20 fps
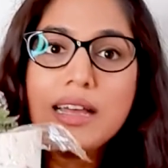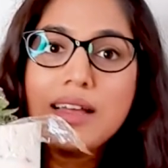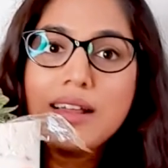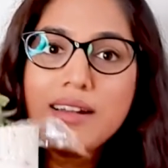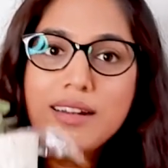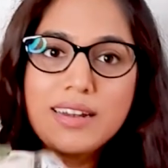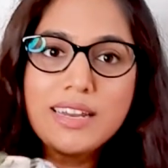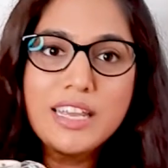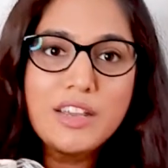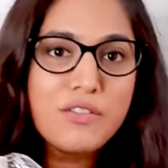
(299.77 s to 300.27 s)

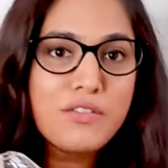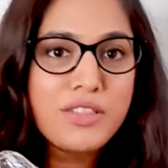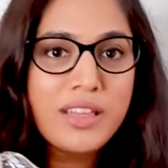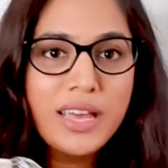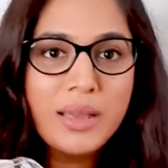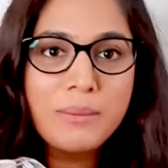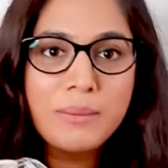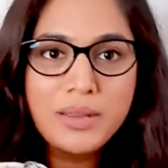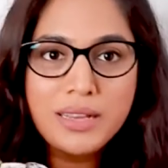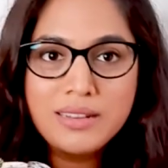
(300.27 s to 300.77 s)
leave
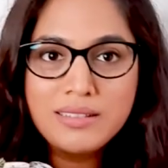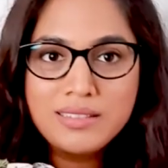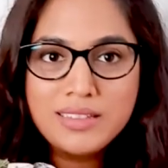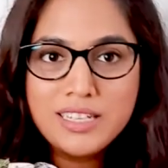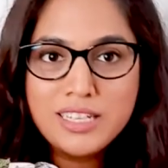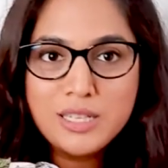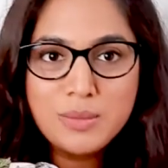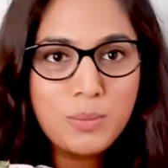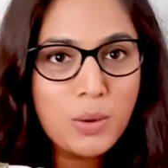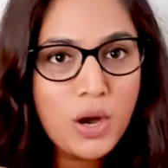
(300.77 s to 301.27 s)
them in
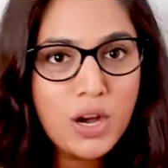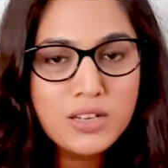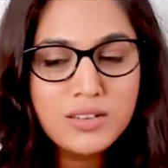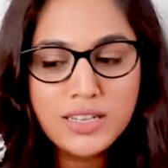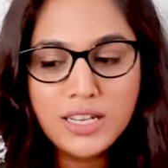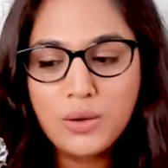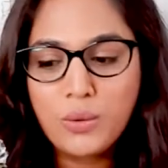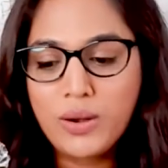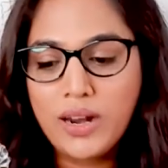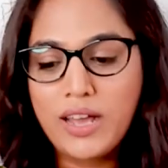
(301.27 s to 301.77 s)
these pots.
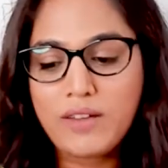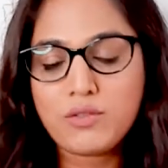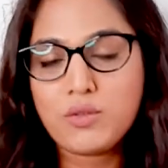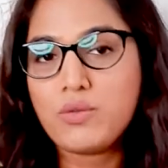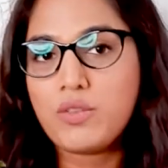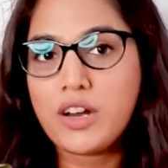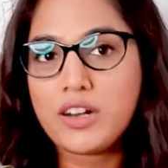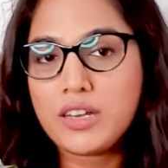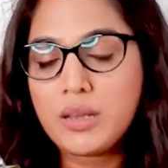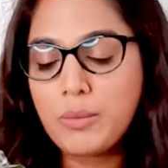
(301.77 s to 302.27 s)
I don't have to
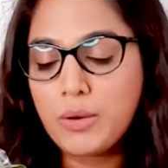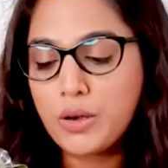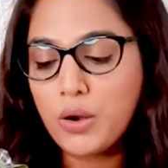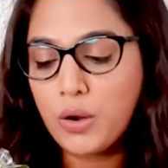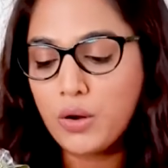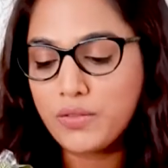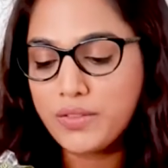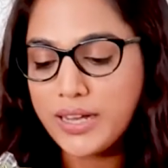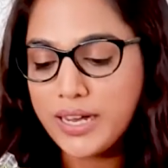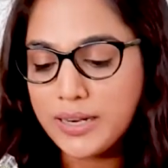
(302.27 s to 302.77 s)
worry about
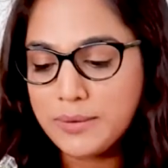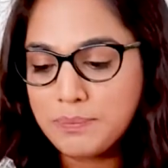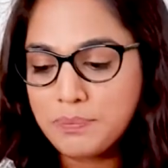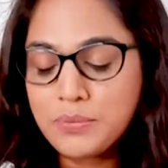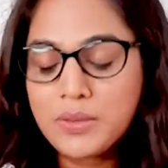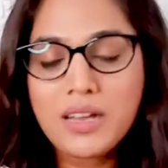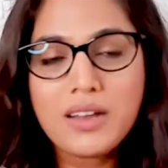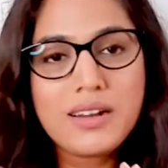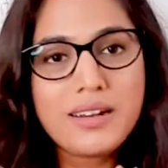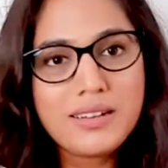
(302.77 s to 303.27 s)
all of that.
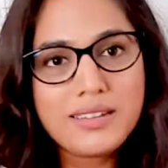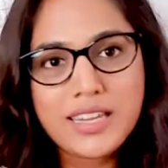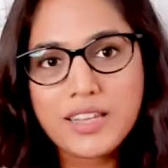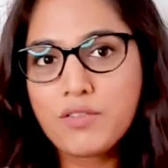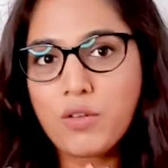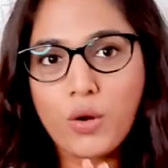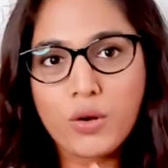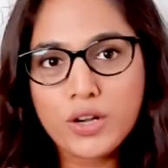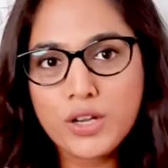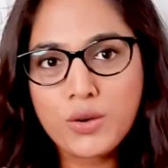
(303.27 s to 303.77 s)
They've already